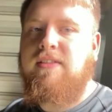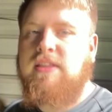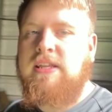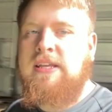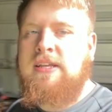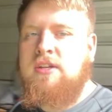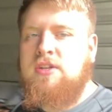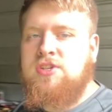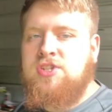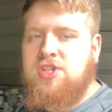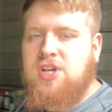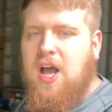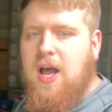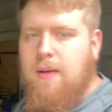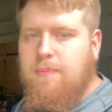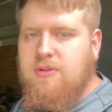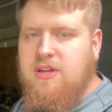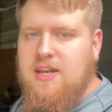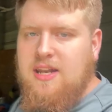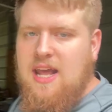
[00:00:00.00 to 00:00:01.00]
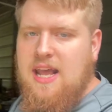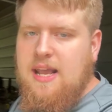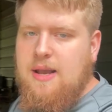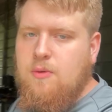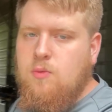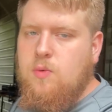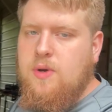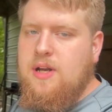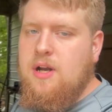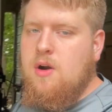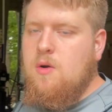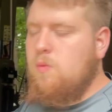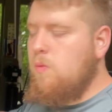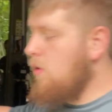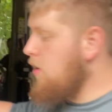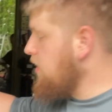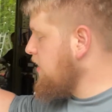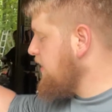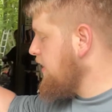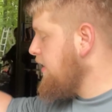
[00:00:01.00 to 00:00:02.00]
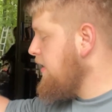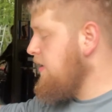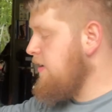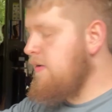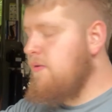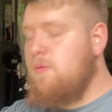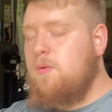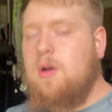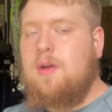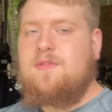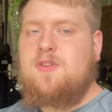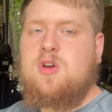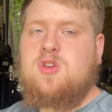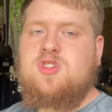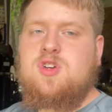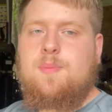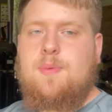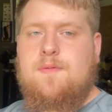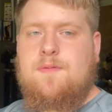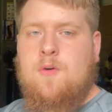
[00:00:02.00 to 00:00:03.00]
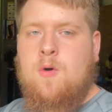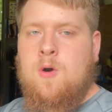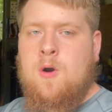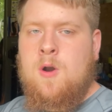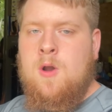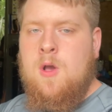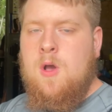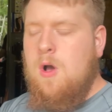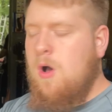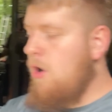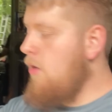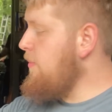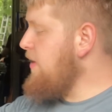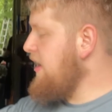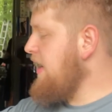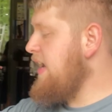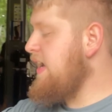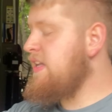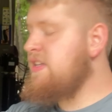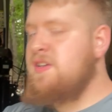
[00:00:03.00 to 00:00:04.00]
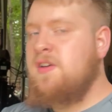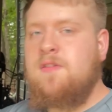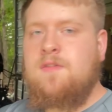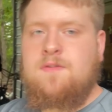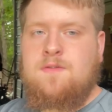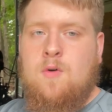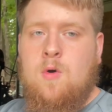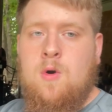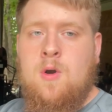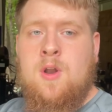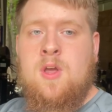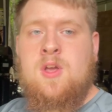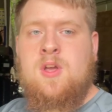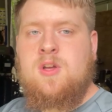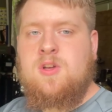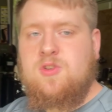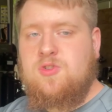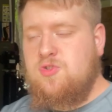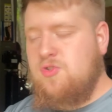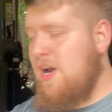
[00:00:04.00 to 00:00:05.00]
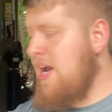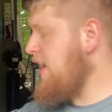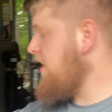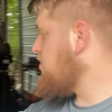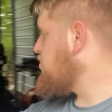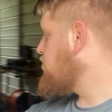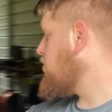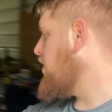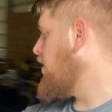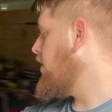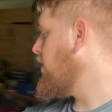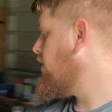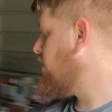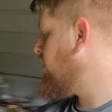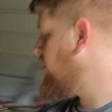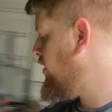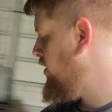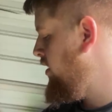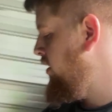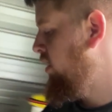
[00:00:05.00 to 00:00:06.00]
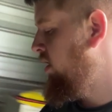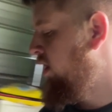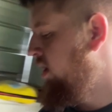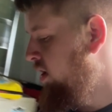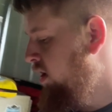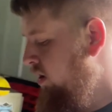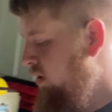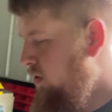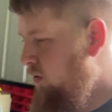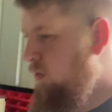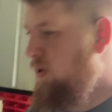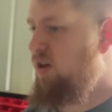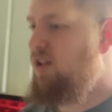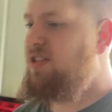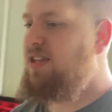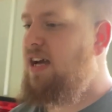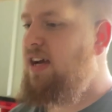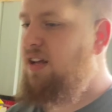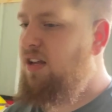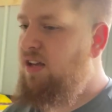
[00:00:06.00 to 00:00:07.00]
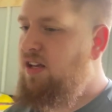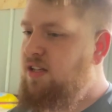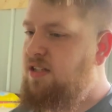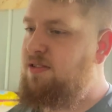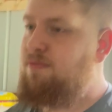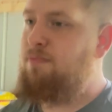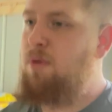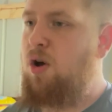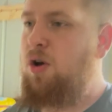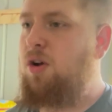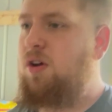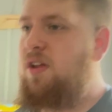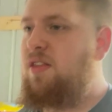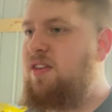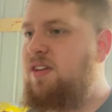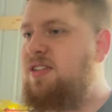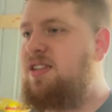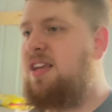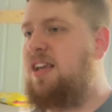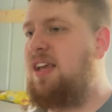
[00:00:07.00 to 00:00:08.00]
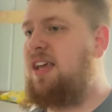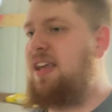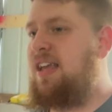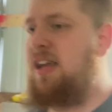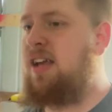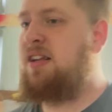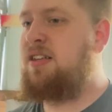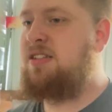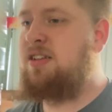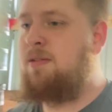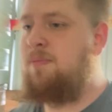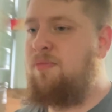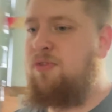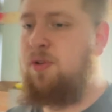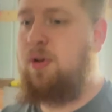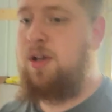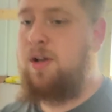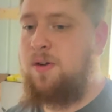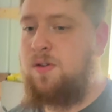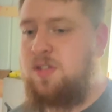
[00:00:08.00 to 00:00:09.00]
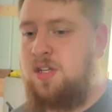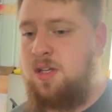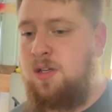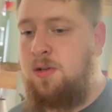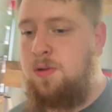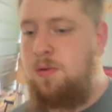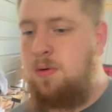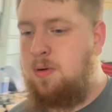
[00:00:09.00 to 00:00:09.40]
the shop today and we are working, what I've told you before, on my dad's Ford drag truck. What exactly is the motor in this thing again? Some 302?